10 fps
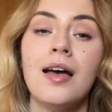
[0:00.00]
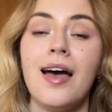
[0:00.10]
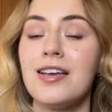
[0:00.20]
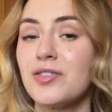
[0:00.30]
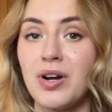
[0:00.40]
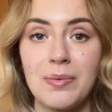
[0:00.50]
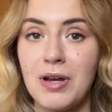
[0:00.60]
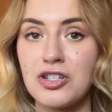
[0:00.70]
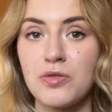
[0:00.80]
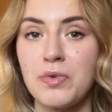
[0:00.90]
as already
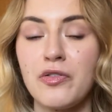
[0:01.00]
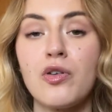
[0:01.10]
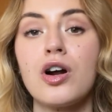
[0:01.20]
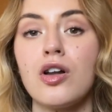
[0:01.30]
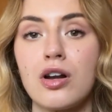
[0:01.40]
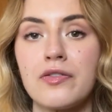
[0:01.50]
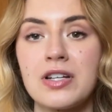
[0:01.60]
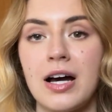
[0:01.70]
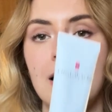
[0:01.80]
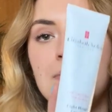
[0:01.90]
mentioned before a lot of
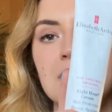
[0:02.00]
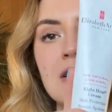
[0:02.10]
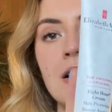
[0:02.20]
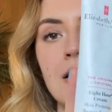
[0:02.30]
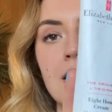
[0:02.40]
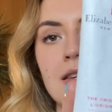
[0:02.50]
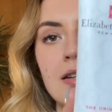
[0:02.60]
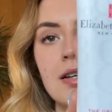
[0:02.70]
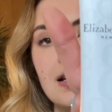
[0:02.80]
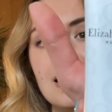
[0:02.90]
times,
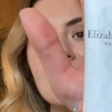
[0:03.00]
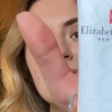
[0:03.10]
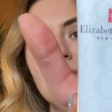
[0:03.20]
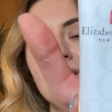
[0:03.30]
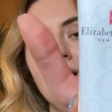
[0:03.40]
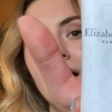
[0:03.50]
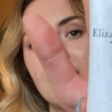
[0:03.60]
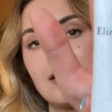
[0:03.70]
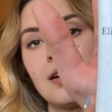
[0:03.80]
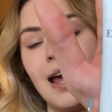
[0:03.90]
the Elizabeth
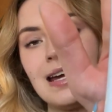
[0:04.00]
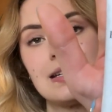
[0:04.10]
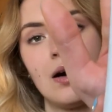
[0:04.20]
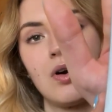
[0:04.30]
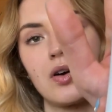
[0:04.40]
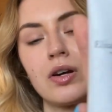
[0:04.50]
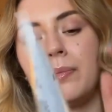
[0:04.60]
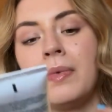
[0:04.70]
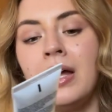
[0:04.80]
Arden 8-hour cream.